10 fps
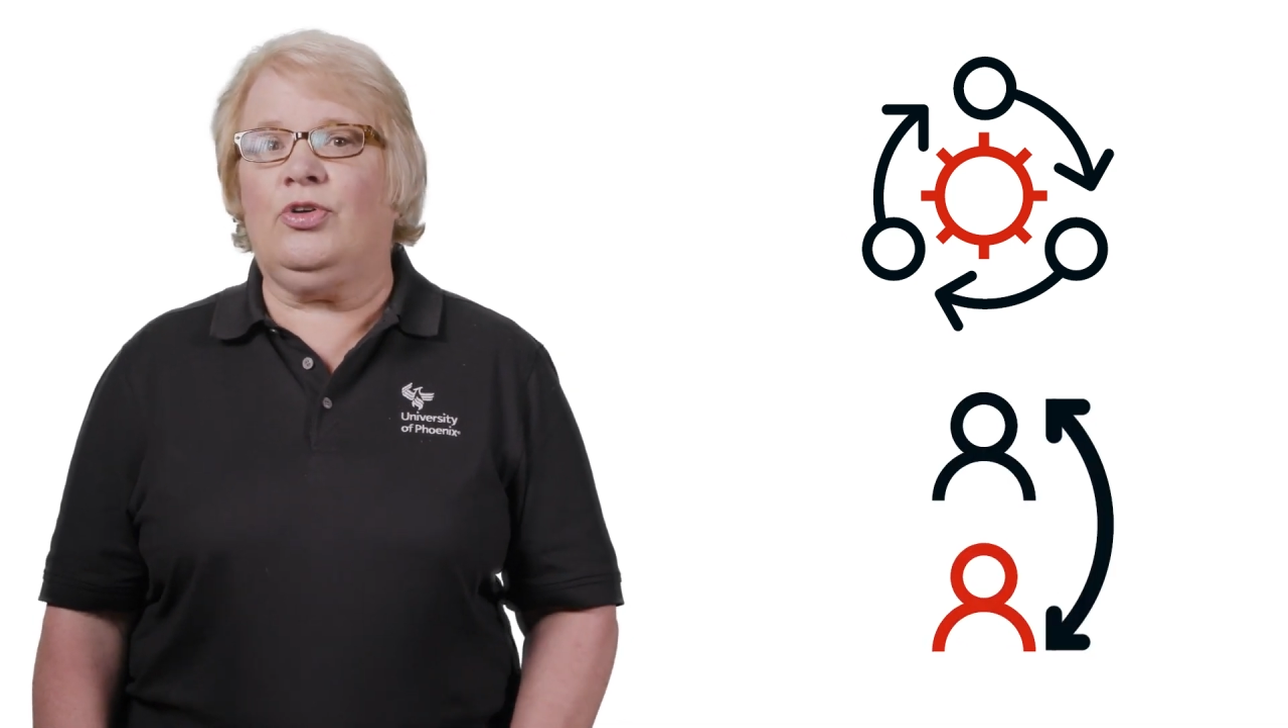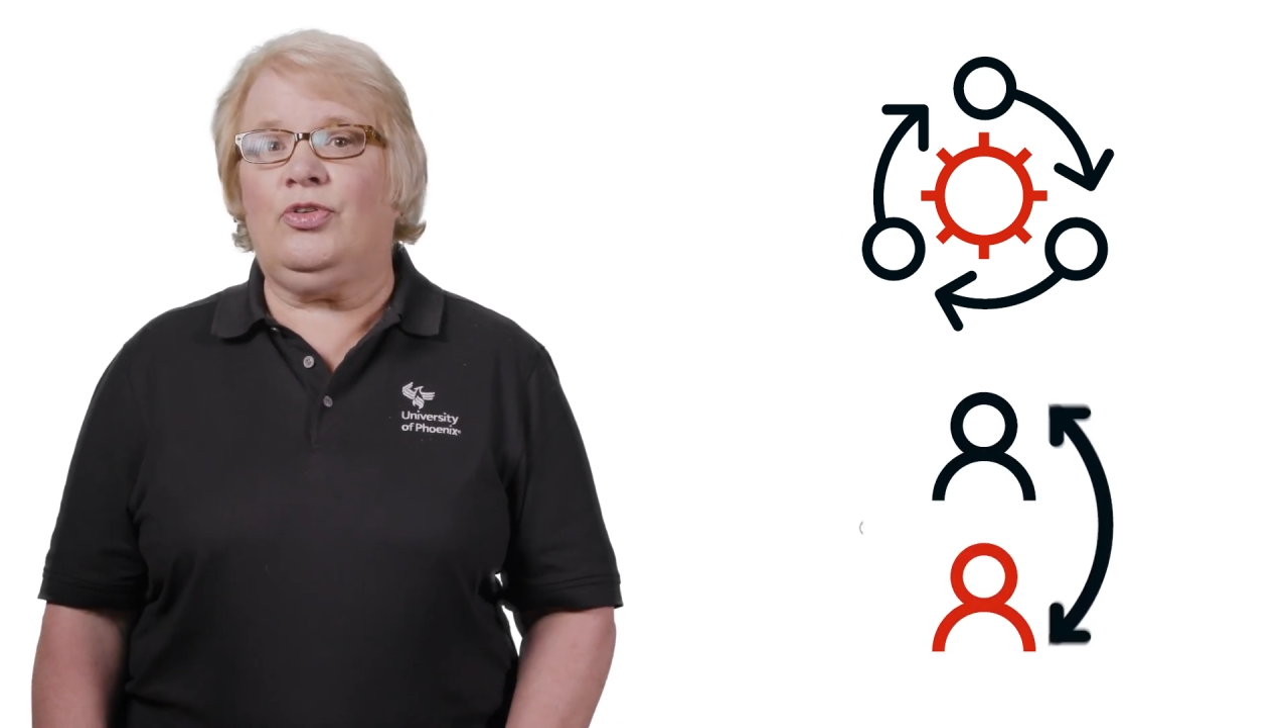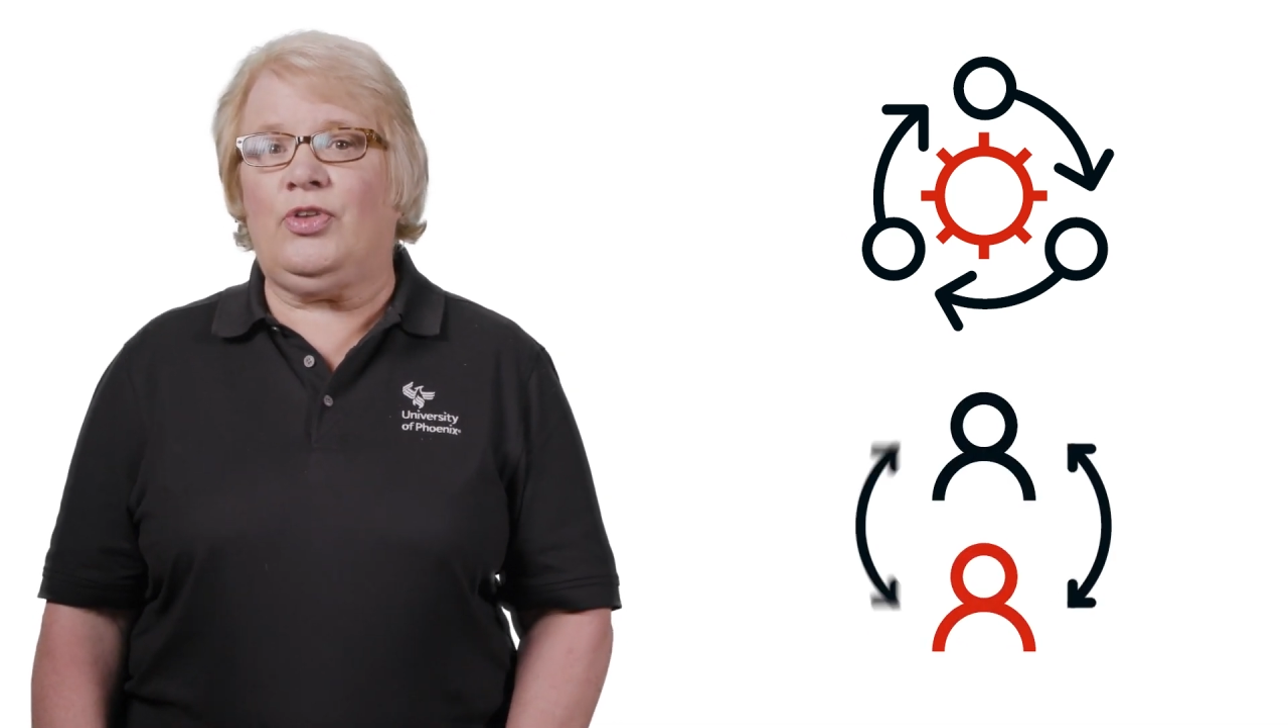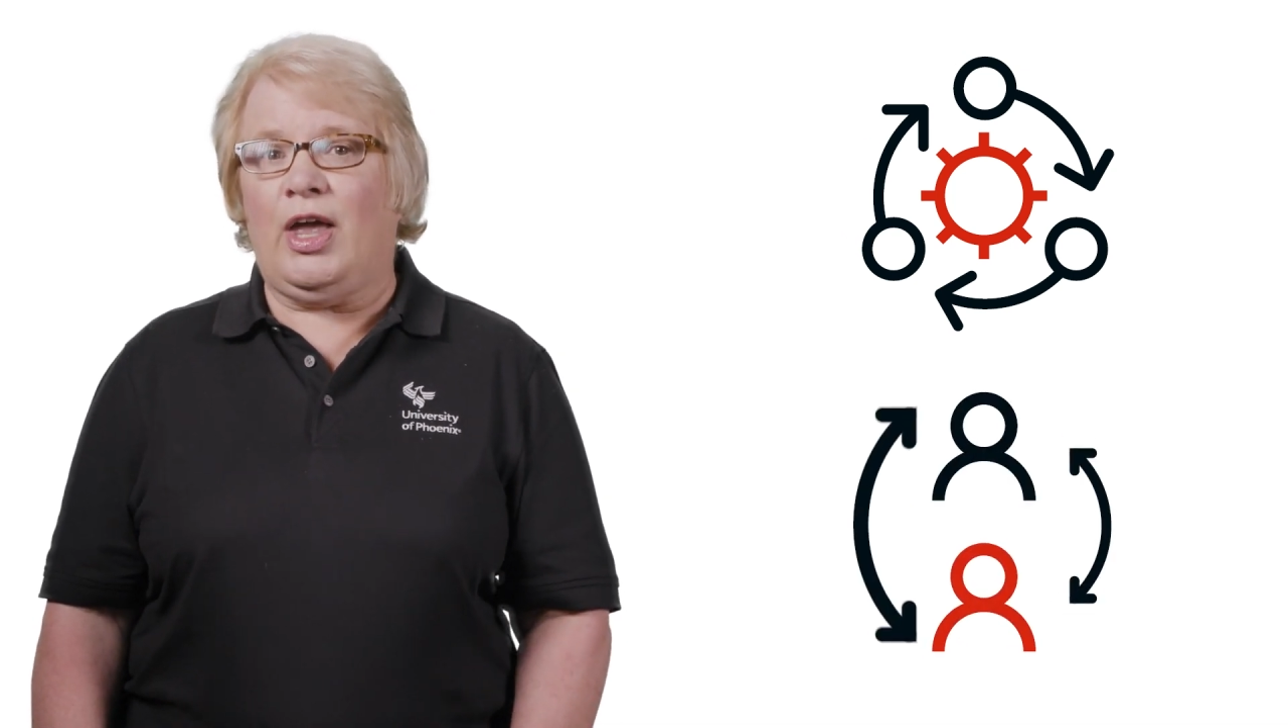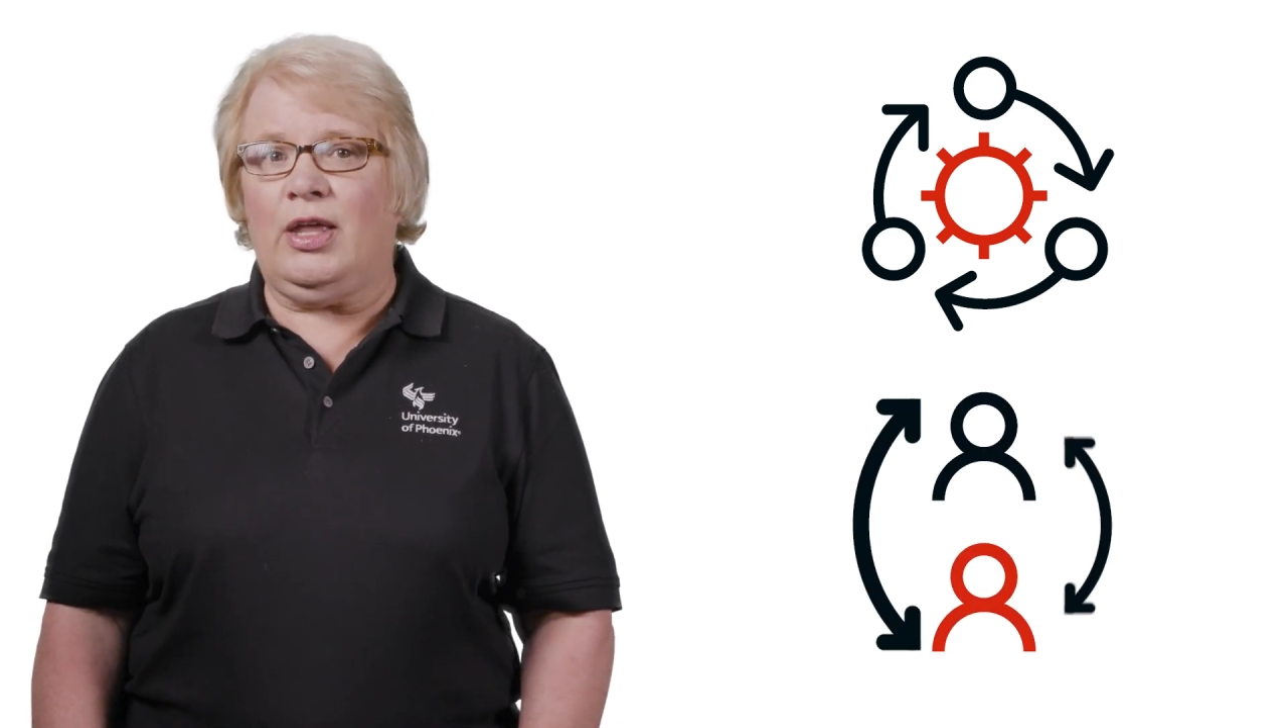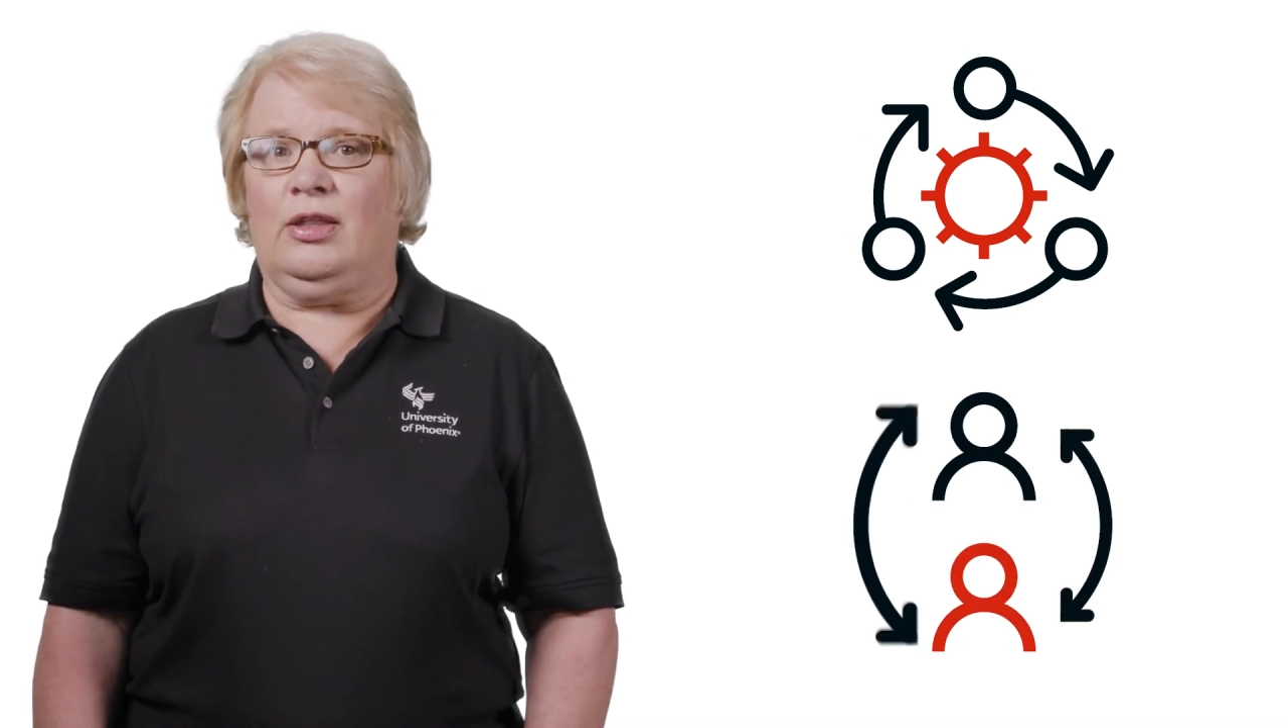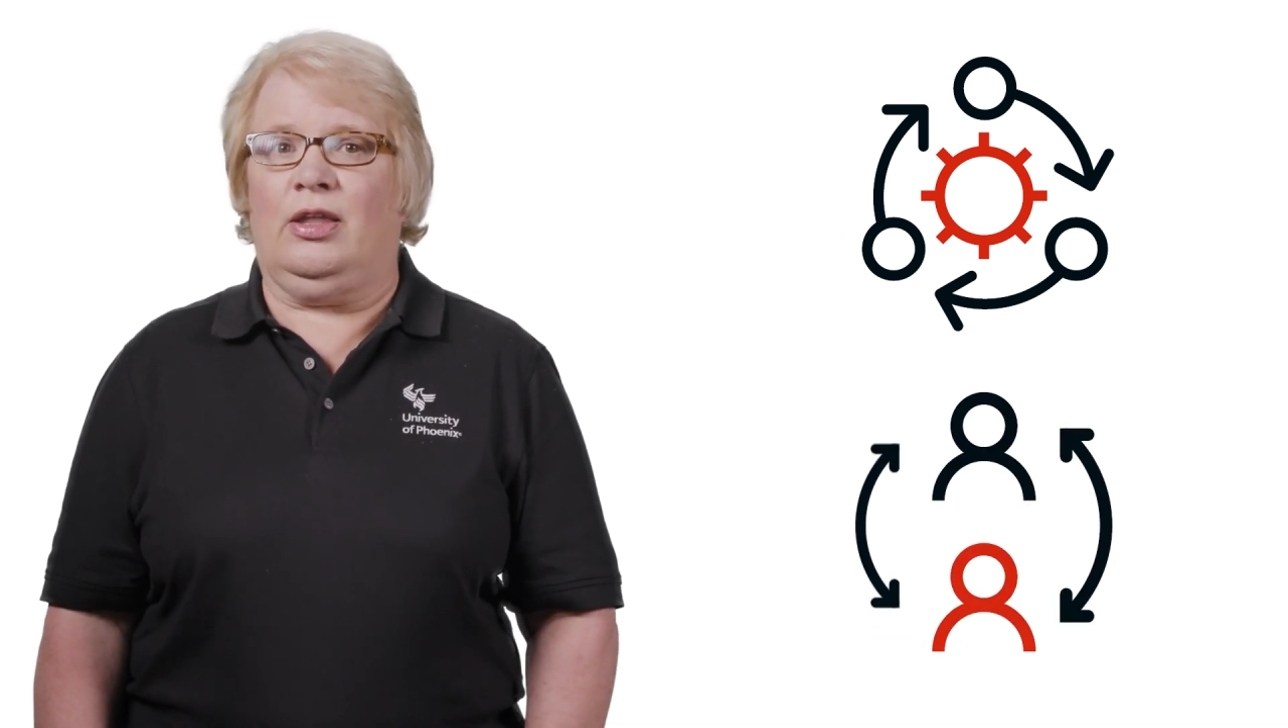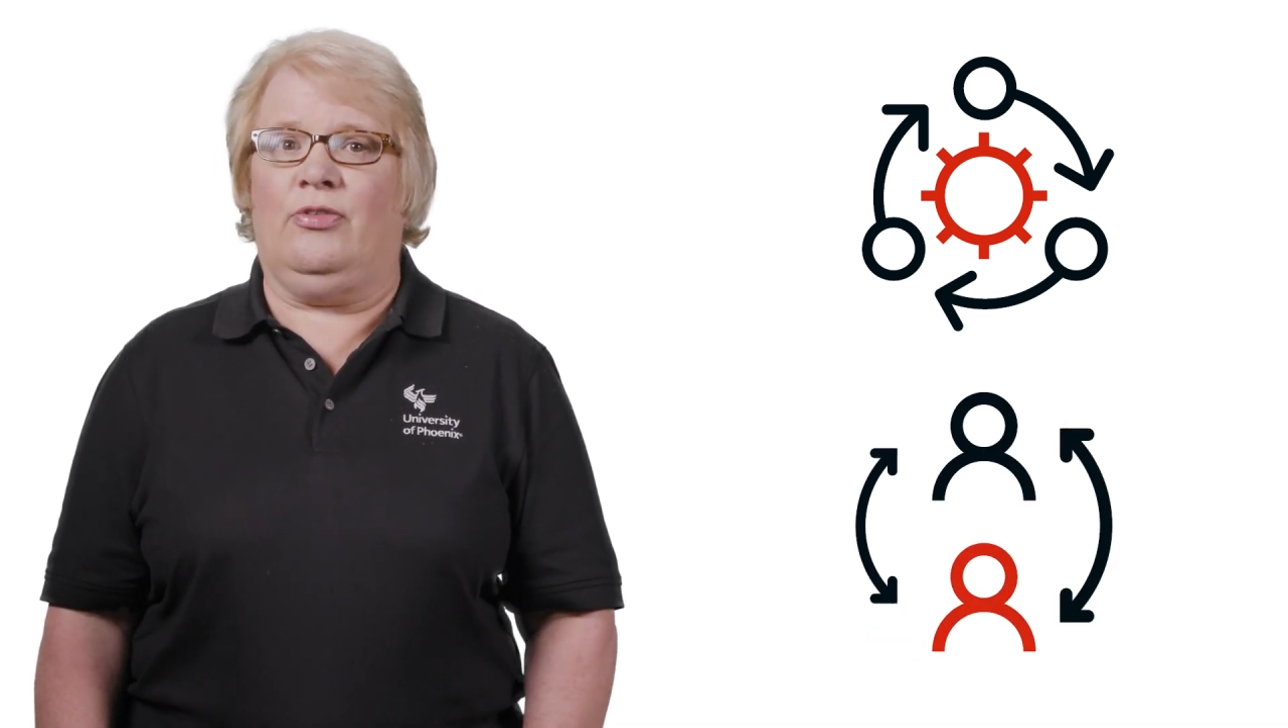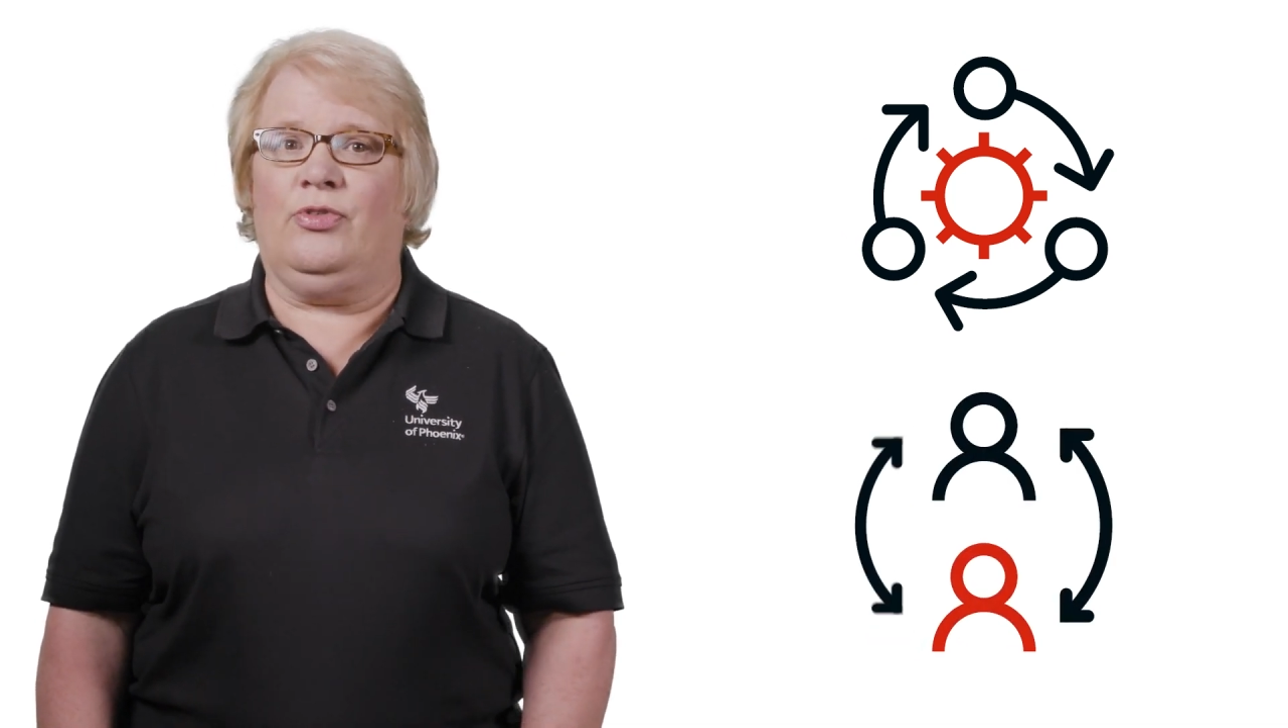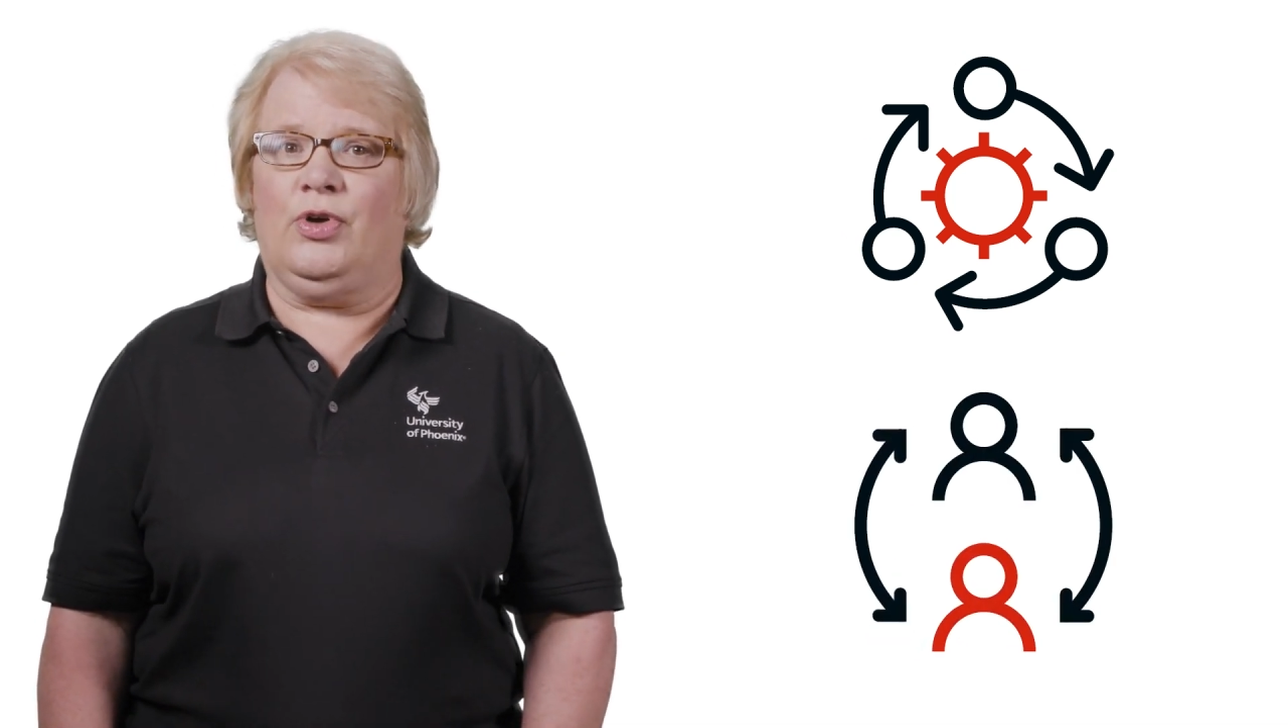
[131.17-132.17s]

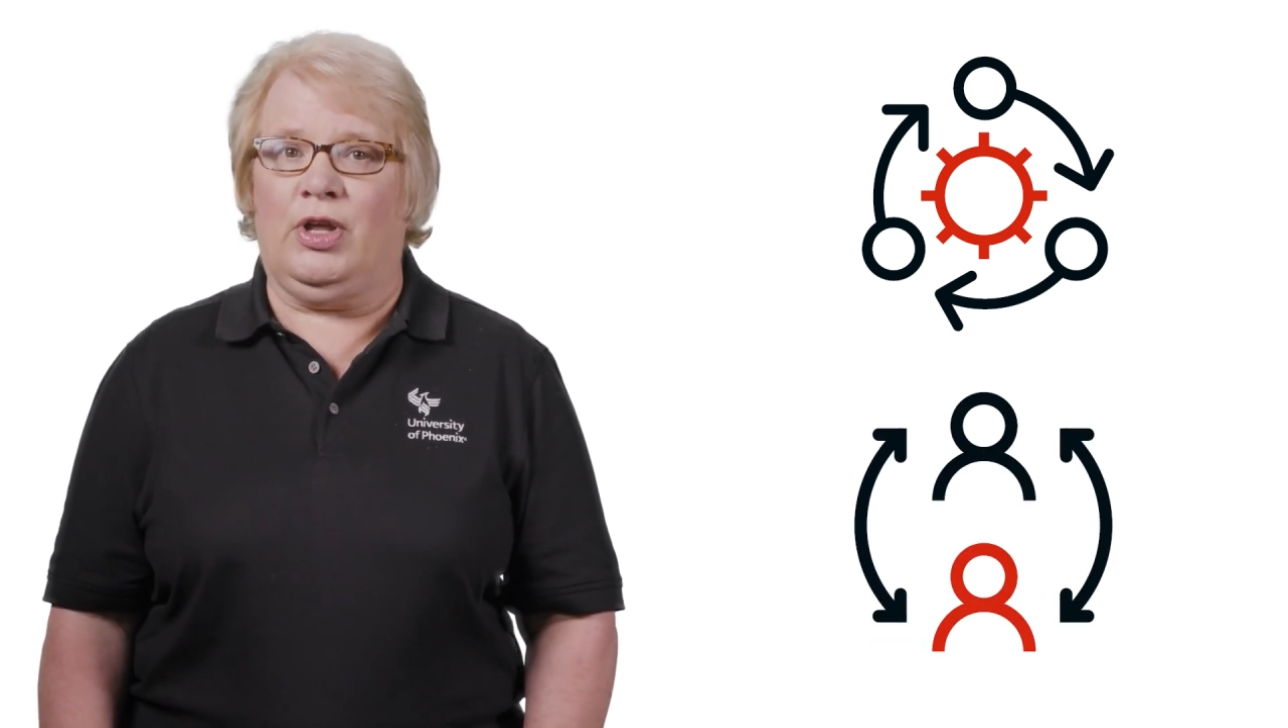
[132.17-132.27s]
second-level